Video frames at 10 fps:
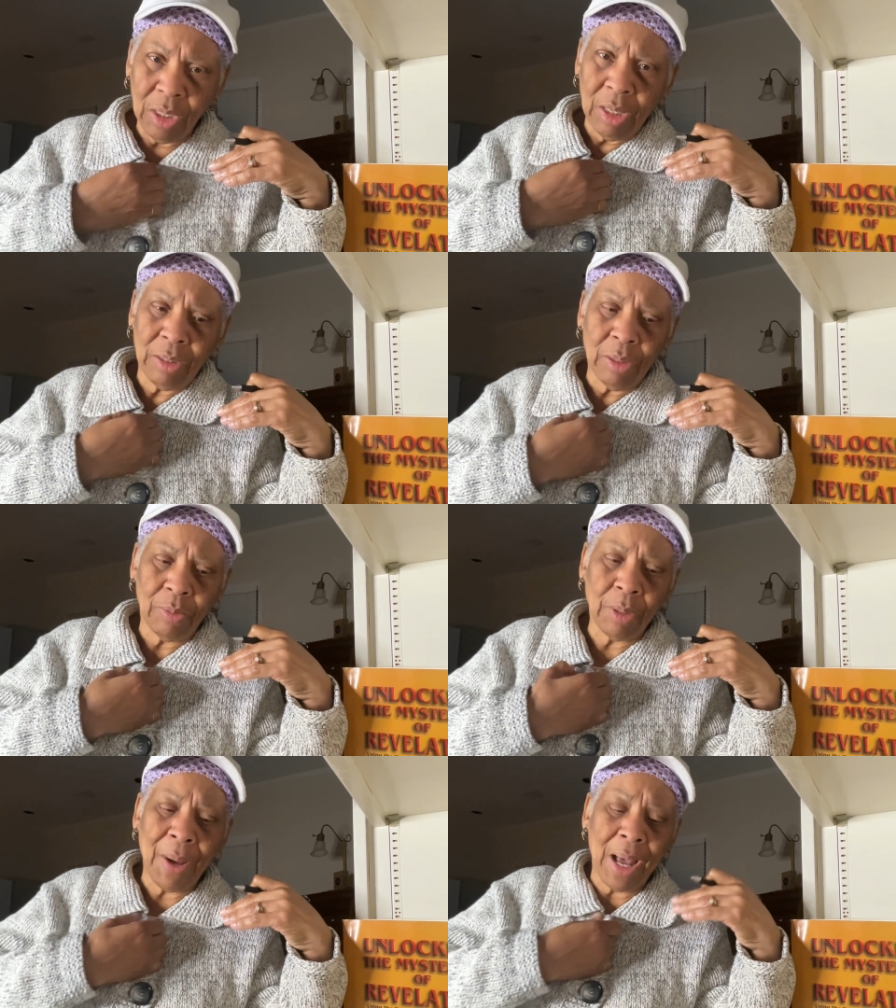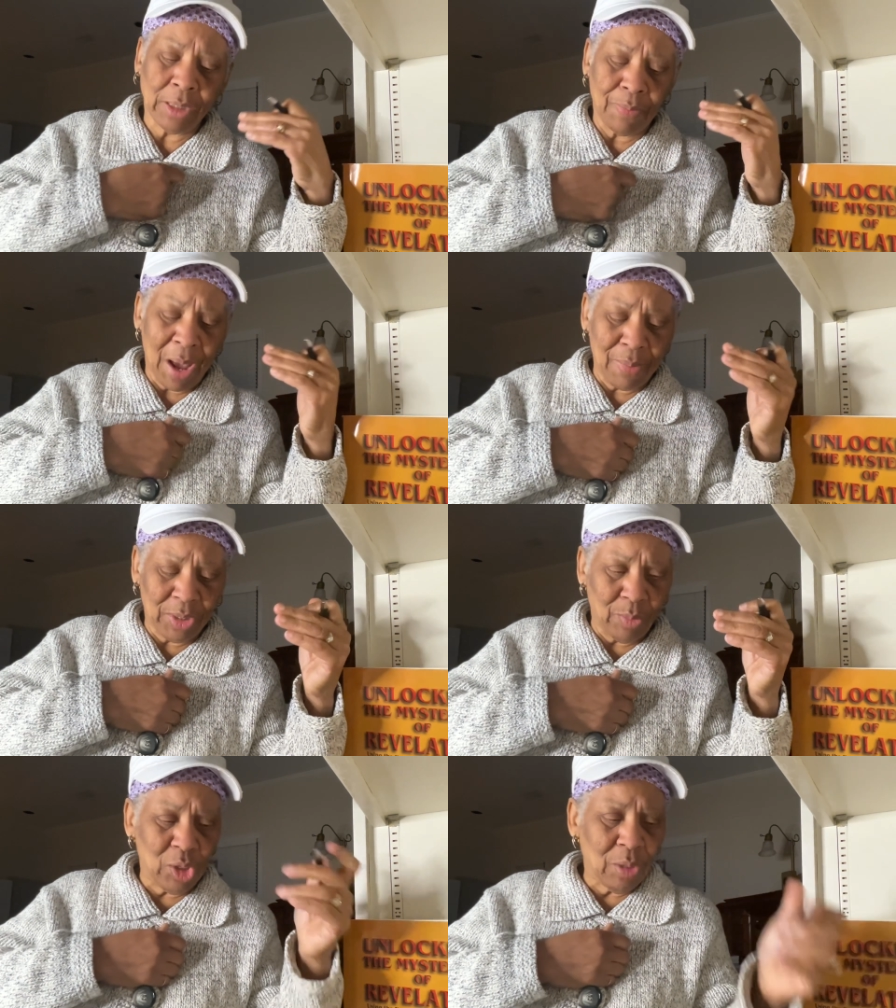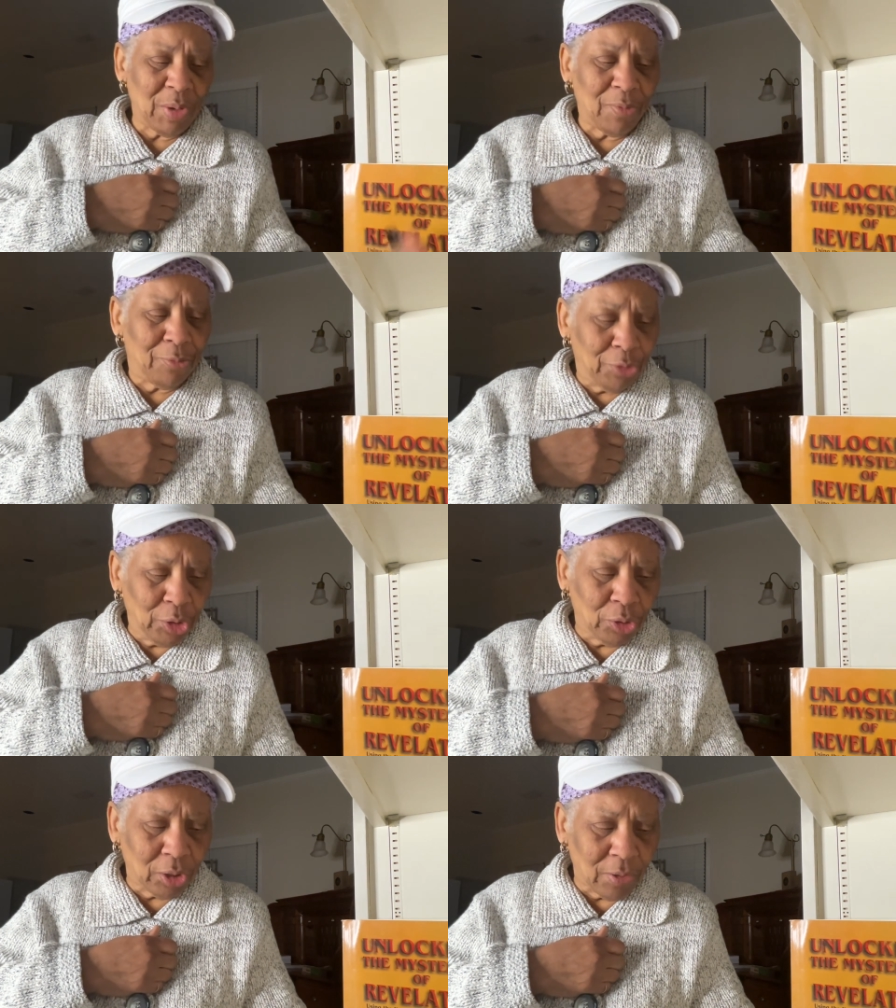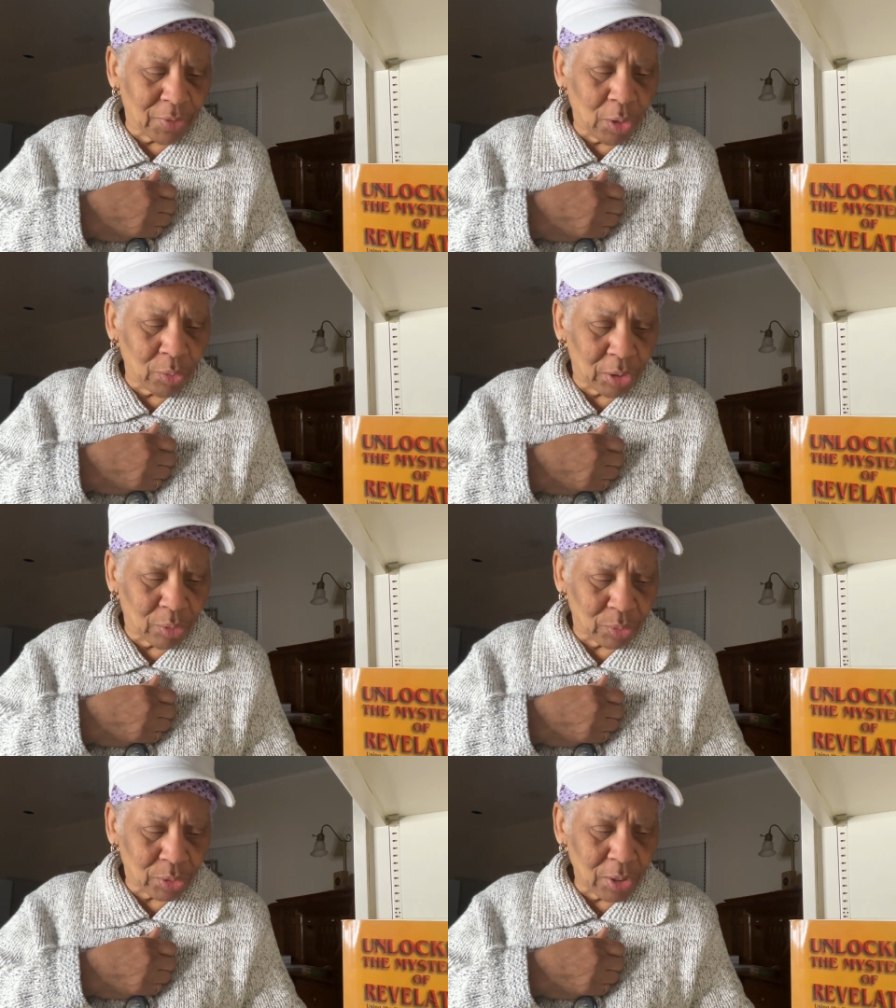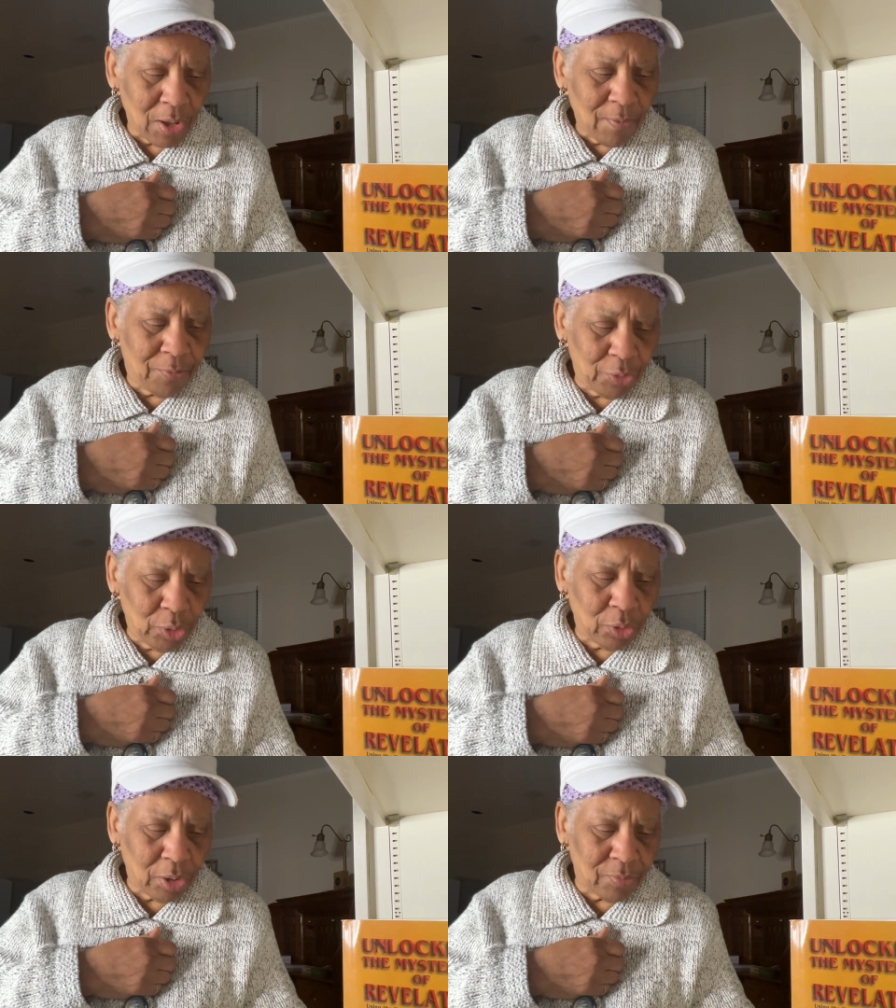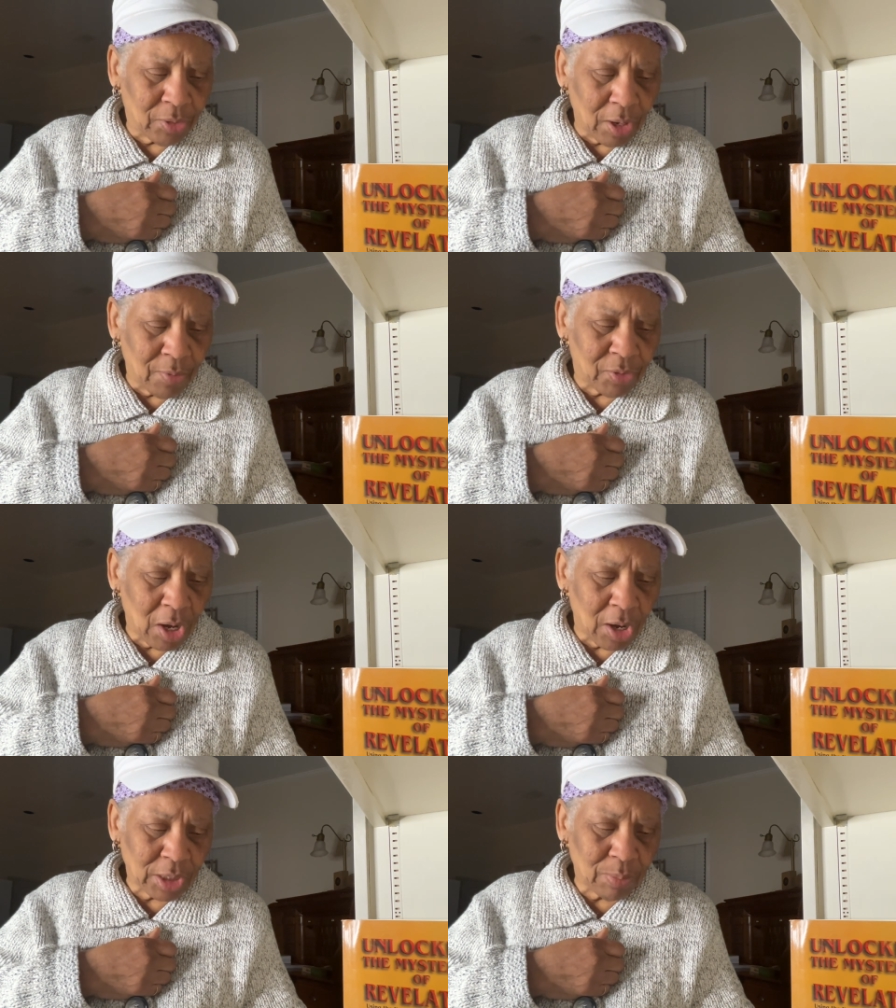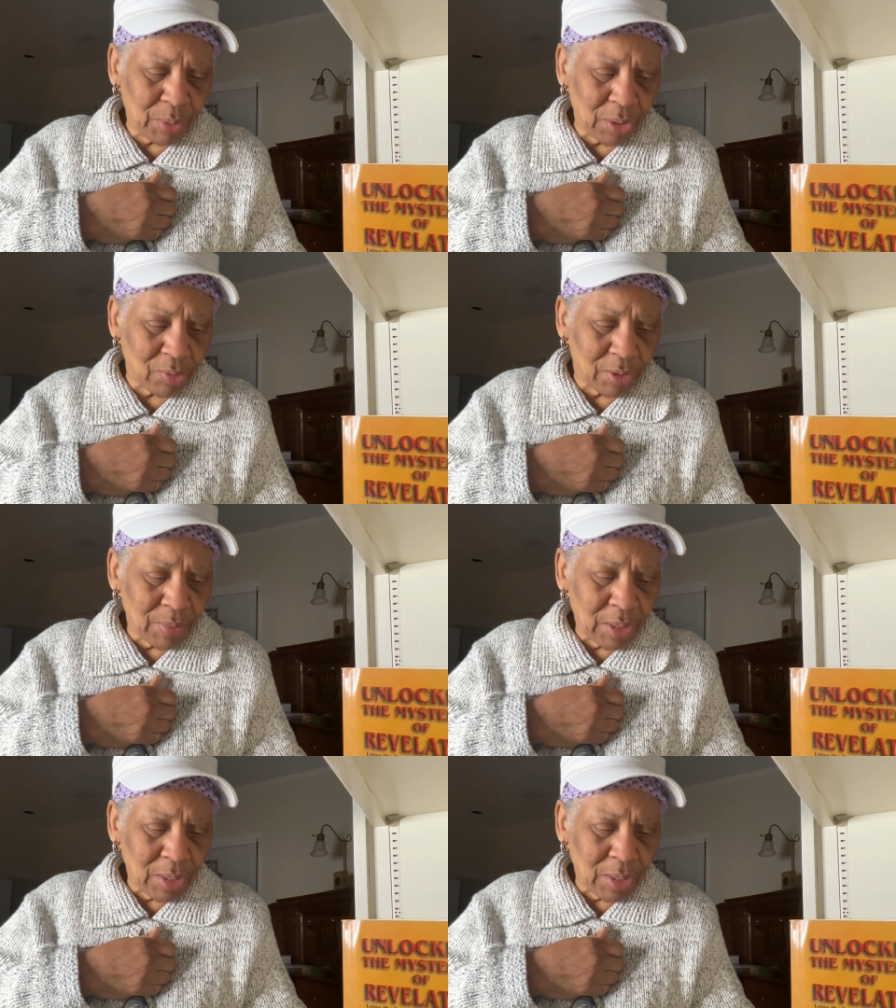The, the, the, Bible, the Bible said we should be full of the Holy Ghost, full of, of God's Spirit.